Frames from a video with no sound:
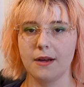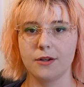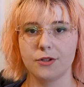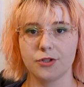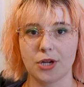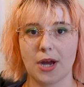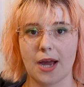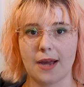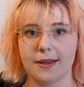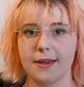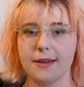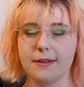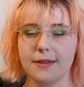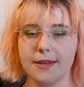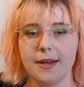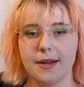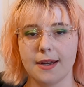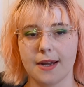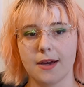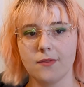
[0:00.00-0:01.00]

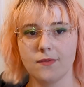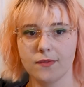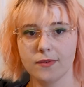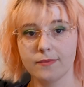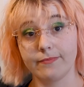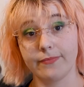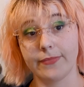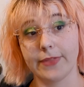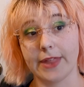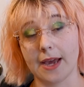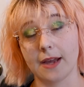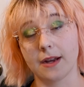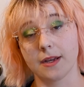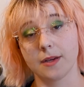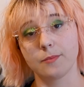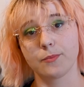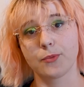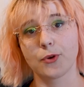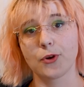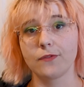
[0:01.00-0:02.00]
Shockingly enough, that
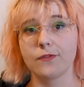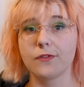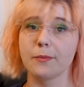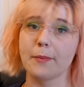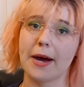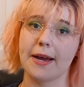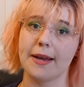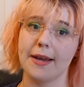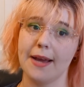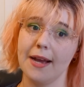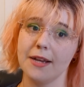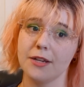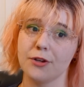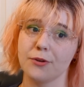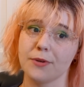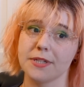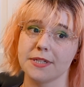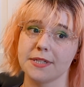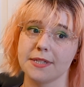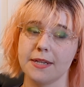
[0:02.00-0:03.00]
improved my
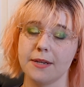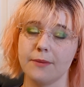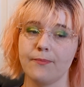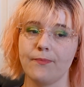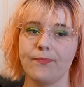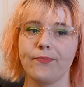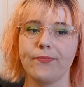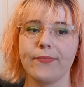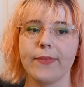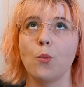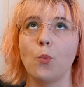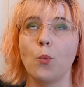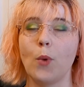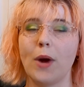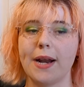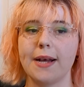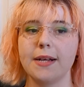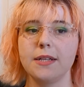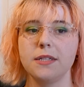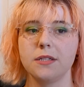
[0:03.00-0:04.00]
accuracy.
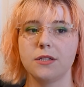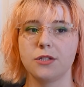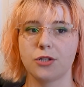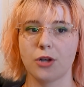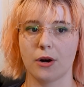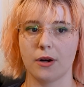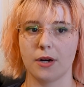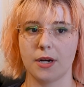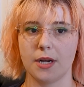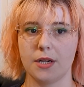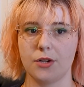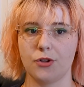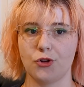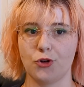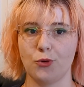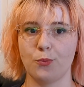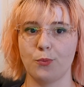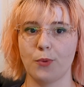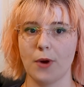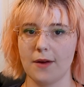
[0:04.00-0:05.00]
When I started
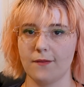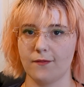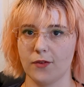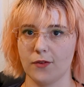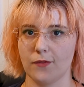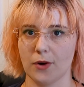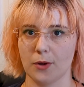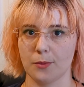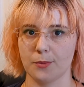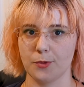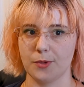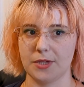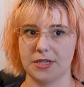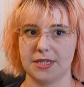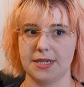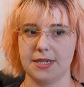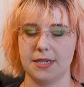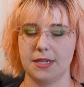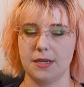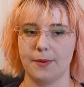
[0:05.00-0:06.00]
to prep for verbal with
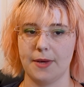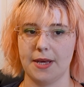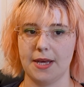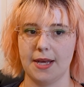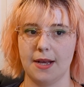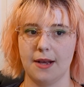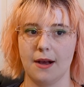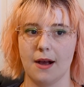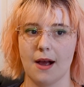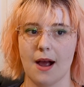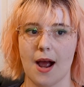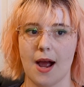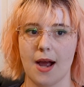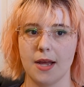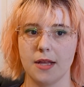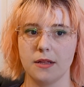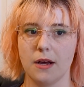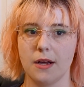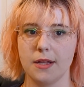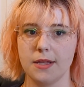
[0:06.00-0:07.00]
TTP,
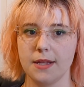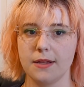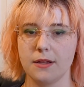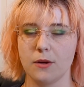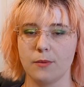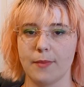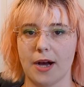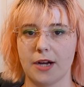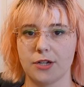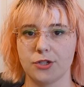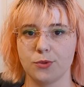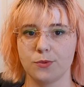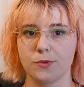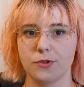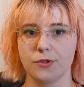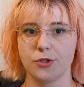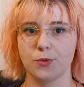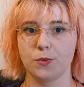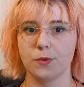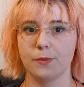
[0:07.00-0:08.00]
I thought that their
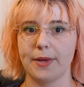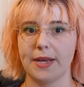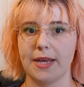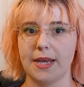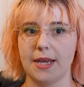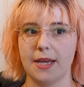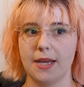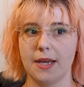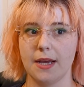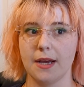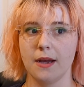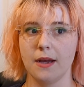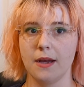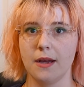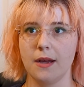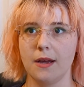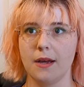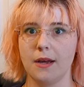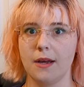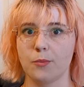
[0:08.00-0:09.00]
modules would be
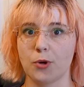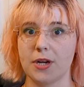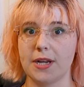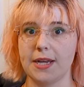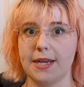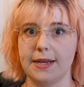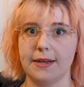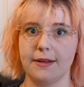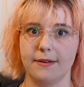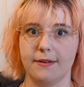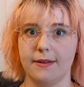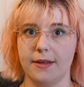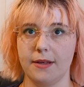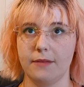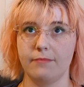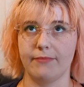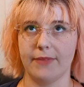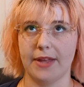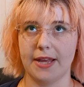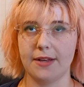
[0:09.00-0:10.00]
pretty
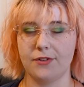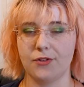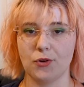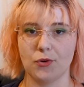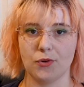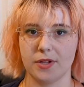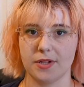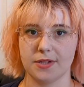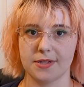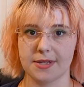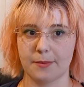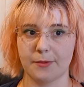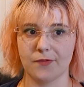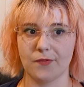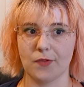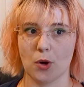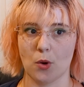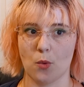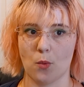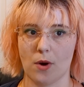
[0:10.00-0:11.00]
easy, easier than some of
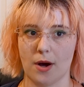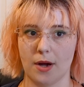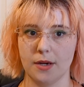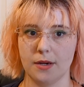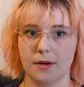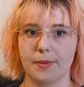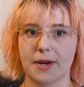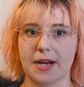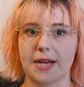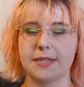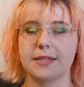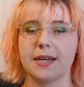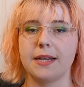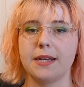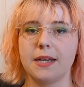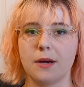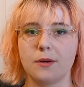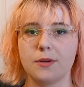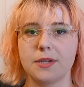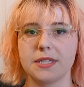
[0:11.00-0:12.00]
the quant, because I
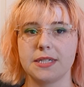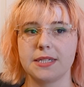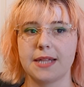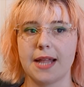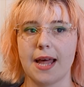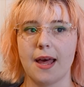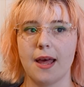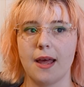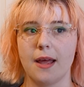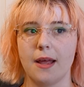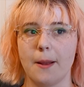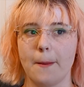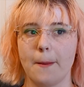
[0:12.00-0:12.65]
noticed that